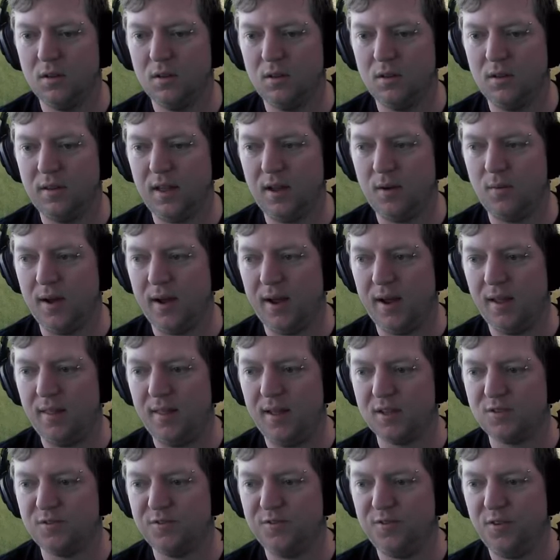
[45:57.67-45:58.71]
that way,
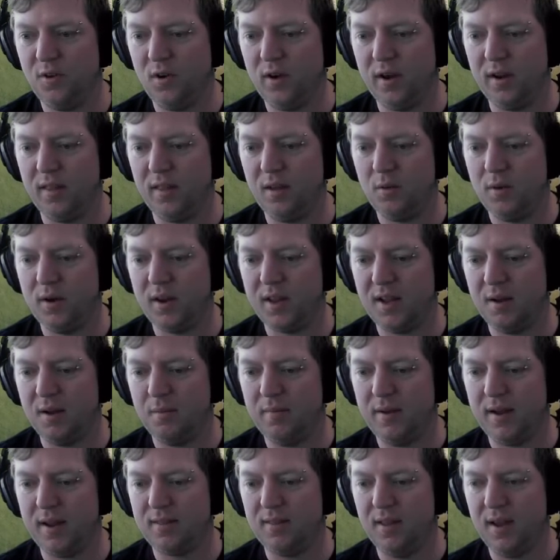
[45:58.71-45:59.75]
that's fine. If they want to come
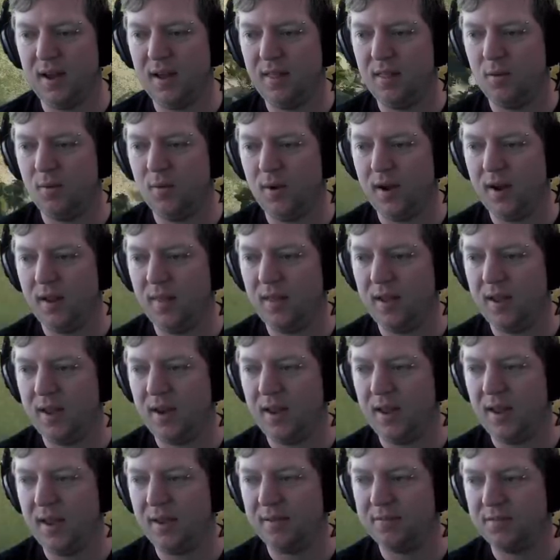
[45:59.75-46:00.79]
back the other way, they're going
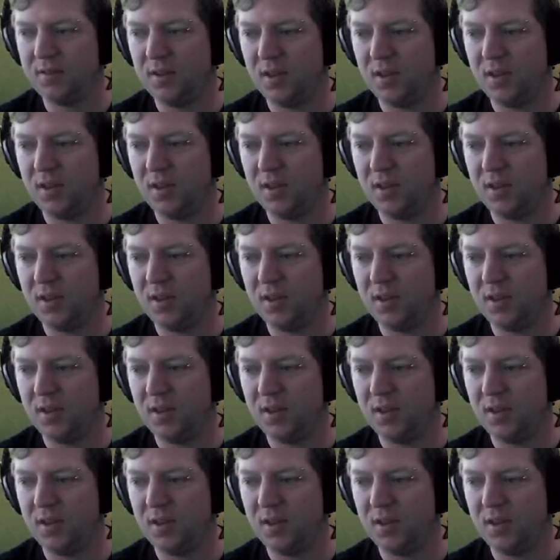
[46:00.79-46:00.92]
to have to